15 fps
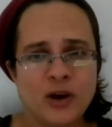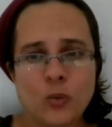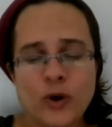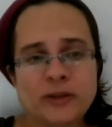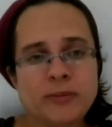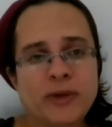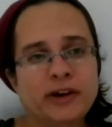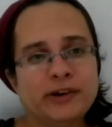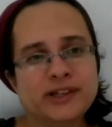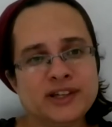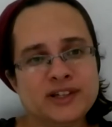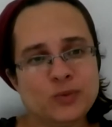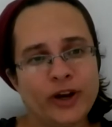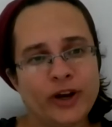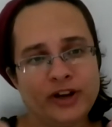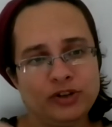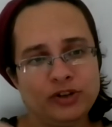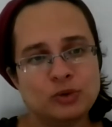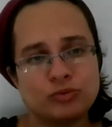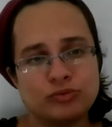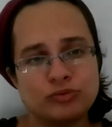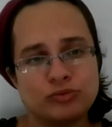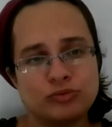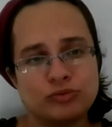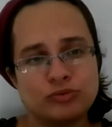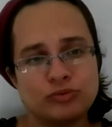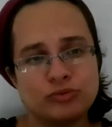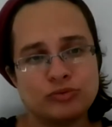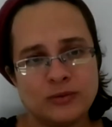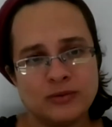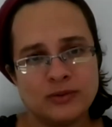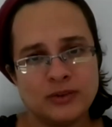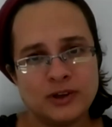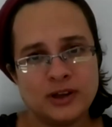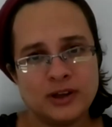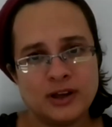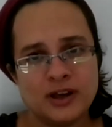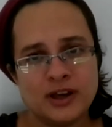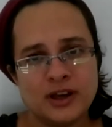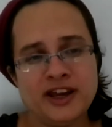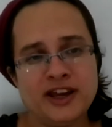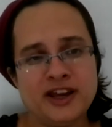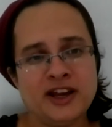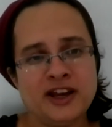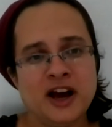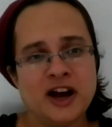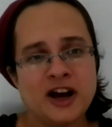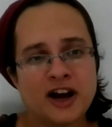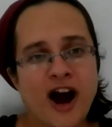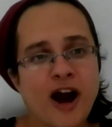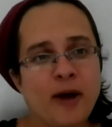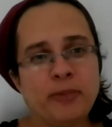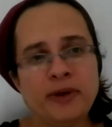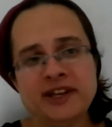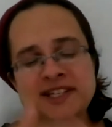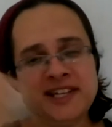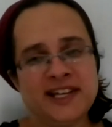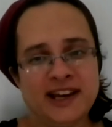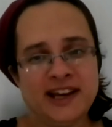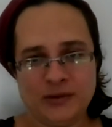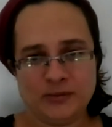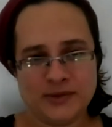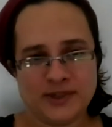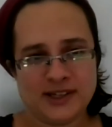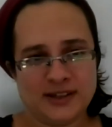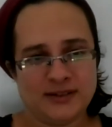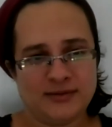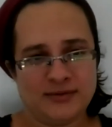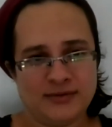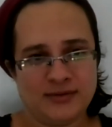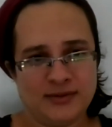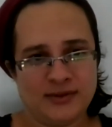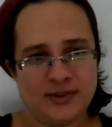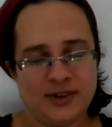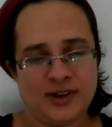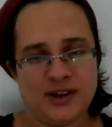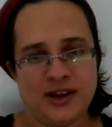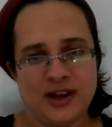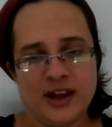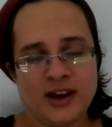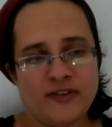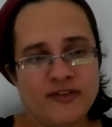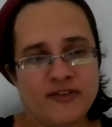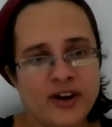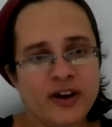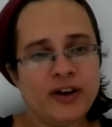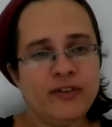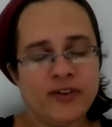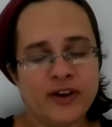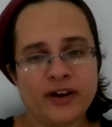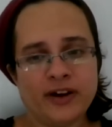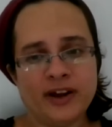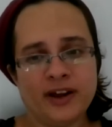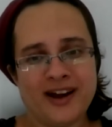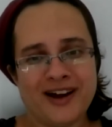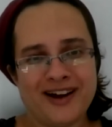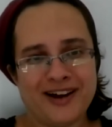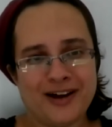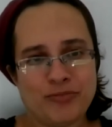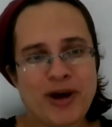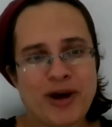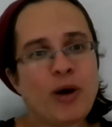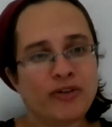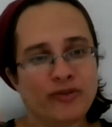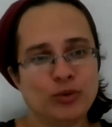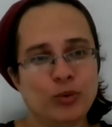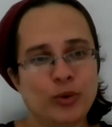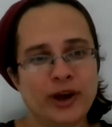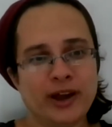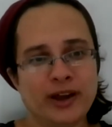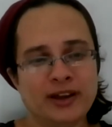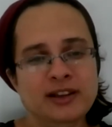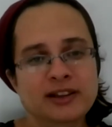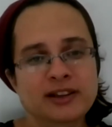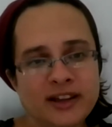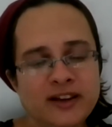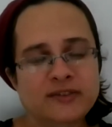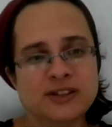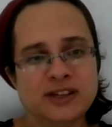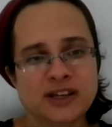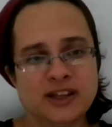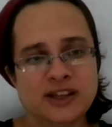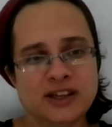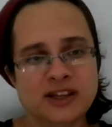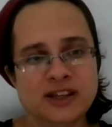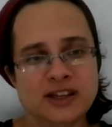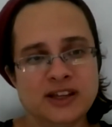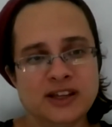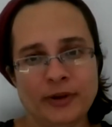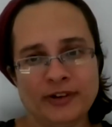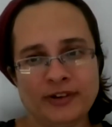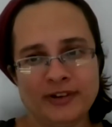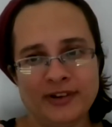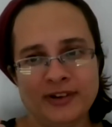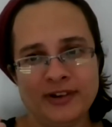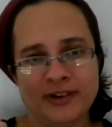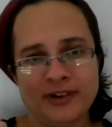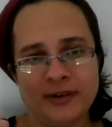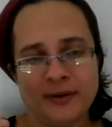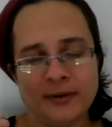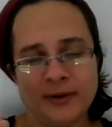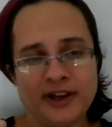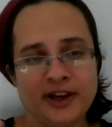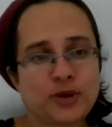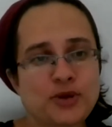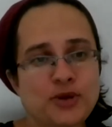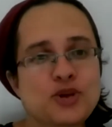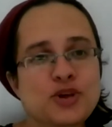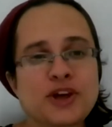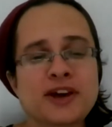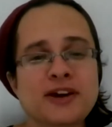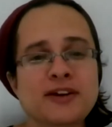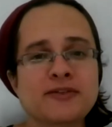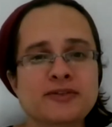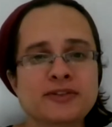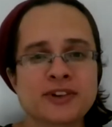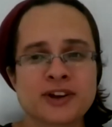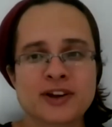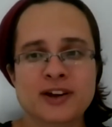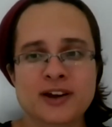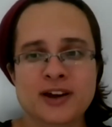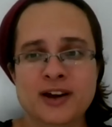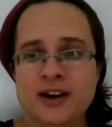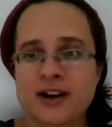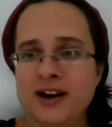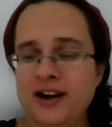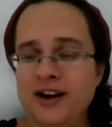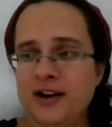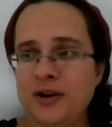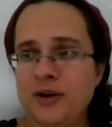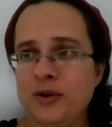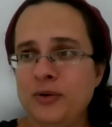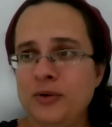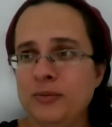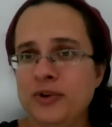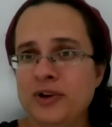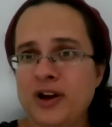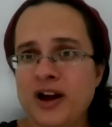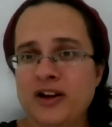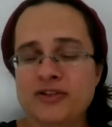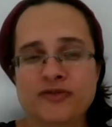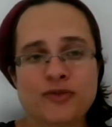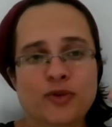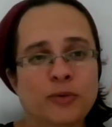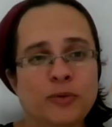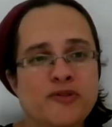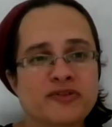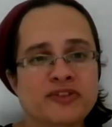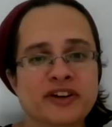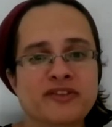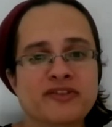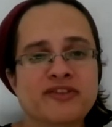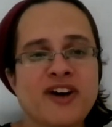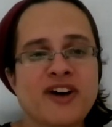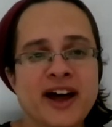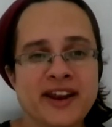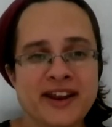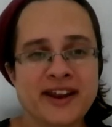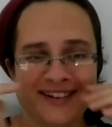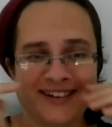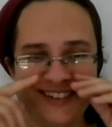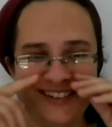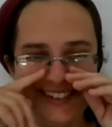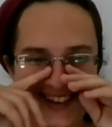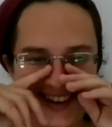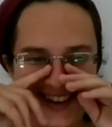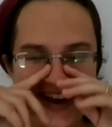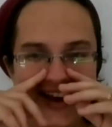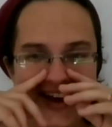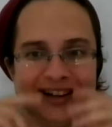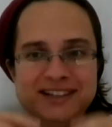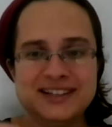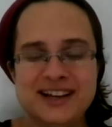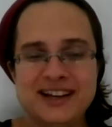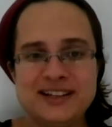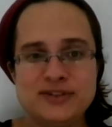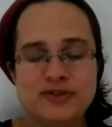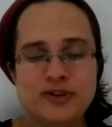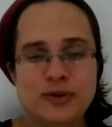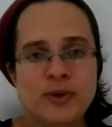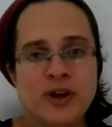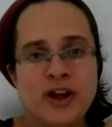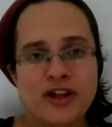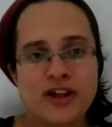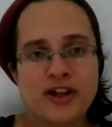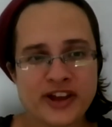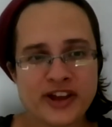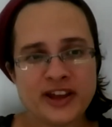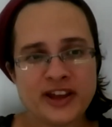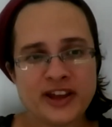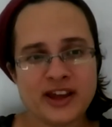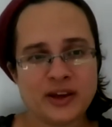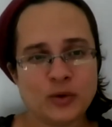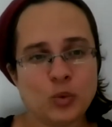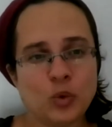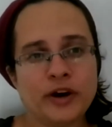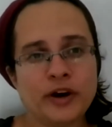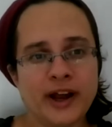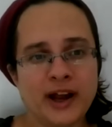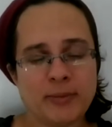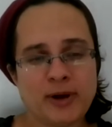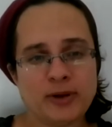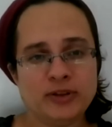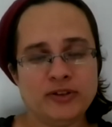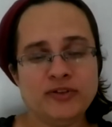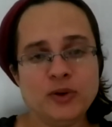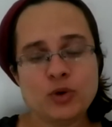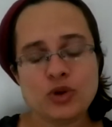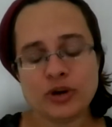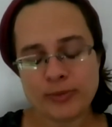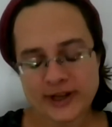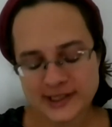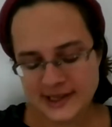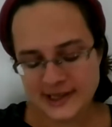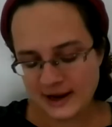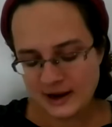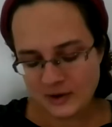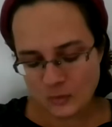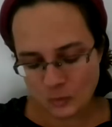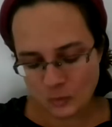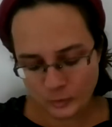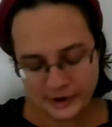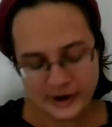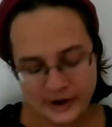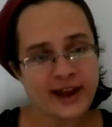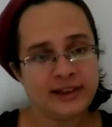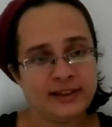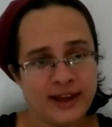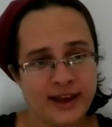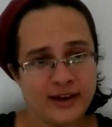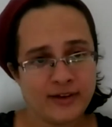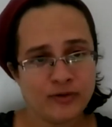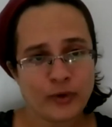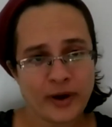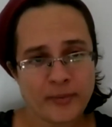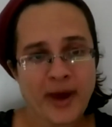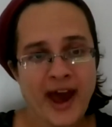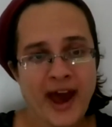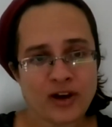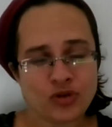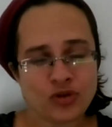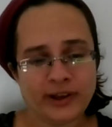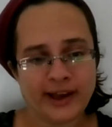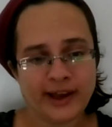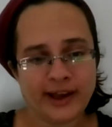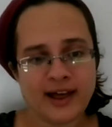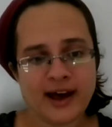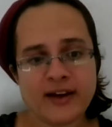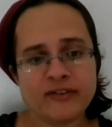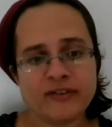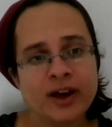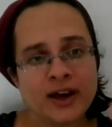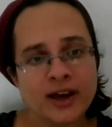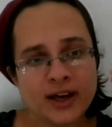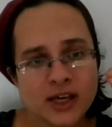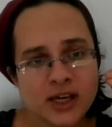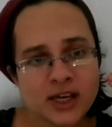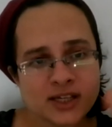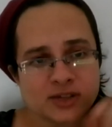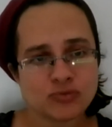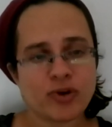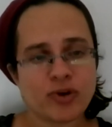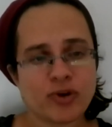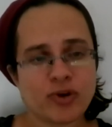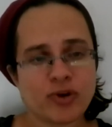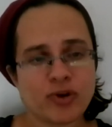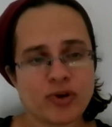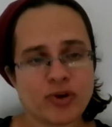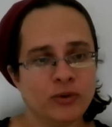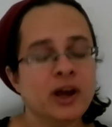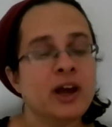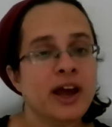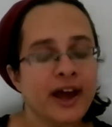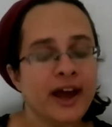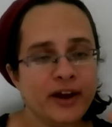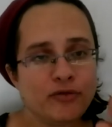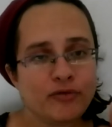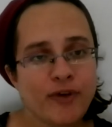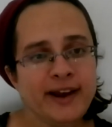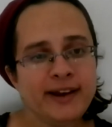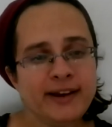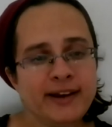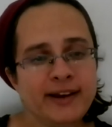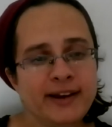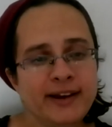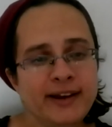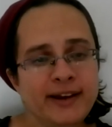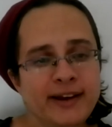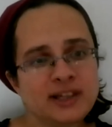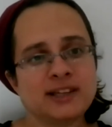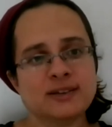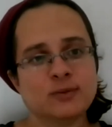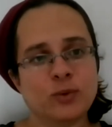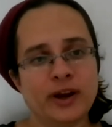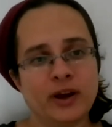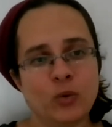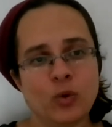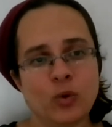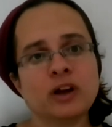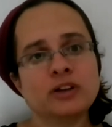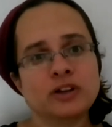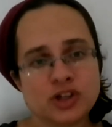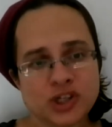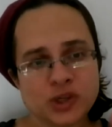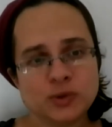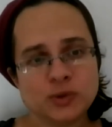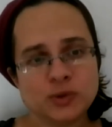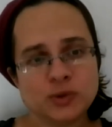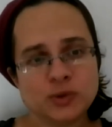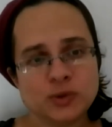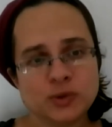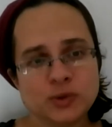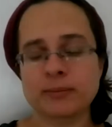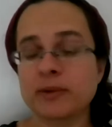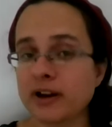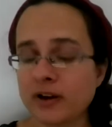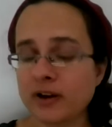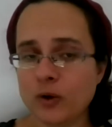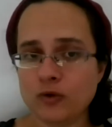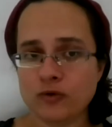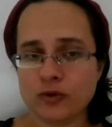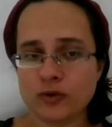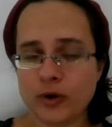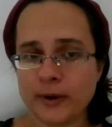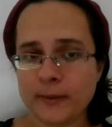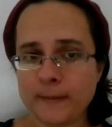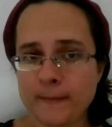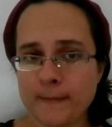What matters is what I do right now. He carpe diems in a very, very uh, powerful way. He lives in the moment. He achieved um, a form of nirvana, in a sense, from thinking and worrying about the future by saying, where I live, where I'm actually alive, is right now. And right now, this is what I want. So this is what I'm going to go for.